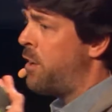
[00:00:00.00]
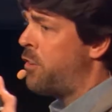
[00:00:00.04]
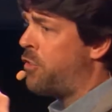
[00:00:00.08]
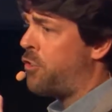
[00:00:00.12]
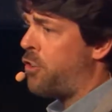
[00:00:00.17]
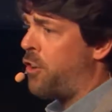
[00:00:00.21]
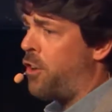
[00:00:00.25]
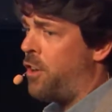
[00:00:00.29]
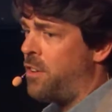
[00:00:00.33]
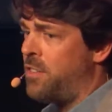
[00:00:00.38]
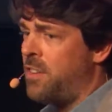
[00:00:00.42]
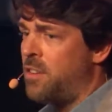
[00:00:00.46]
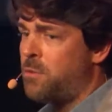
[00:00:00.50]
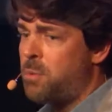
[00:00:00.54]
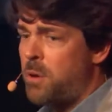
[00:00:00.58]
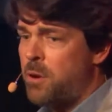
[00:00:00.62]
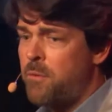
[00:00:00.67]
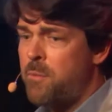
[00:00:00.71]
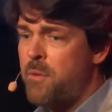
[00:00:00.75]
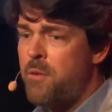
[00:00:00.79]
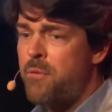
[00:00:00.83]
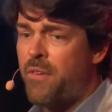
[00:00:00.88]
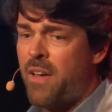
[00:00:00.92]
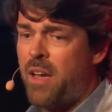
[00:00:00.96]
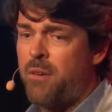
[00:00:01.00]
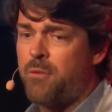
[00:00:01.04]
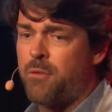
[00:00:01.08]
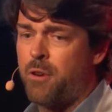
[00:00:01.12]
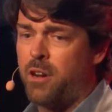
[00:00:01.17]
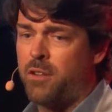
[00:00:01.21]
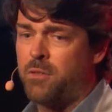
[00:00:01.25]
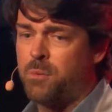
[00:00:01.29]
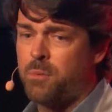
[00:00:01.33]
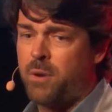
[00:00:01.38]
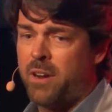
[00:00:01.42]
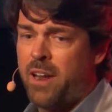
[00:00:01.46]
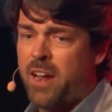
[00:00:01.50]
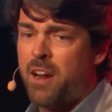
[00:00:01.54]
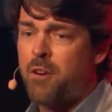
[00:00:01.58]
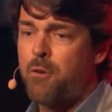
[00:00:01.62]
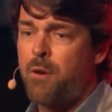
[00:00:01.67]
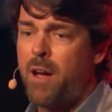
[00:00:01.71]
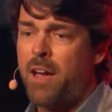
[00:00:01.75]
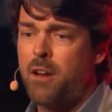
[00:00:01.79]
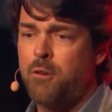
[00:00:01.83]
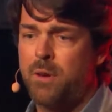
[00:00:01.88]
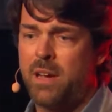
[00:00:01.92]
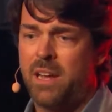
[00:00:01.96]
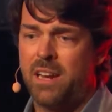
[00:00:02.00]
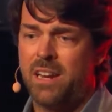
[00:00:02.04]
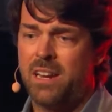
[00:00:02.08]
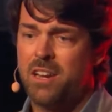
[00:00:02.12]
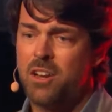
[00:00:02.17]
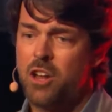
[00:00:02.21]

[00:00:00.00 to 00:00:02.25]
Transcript: choice. That's one of my favorites. When I graduated,